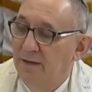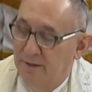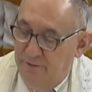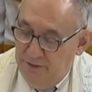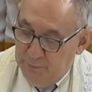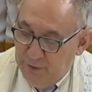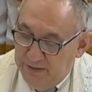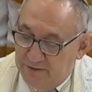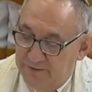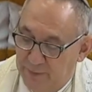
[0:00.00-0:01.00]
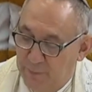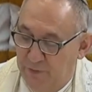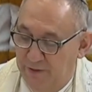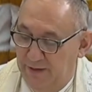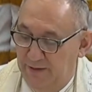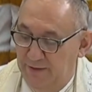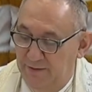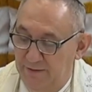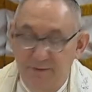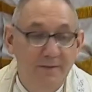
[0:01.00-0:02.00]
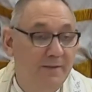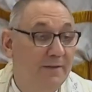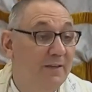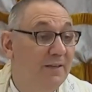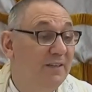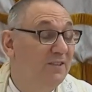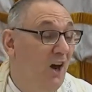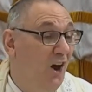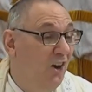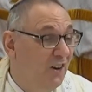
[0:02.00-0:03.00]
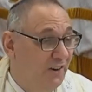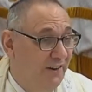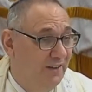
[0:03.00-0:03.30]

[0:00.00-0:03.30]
The embrace of empathy is hard.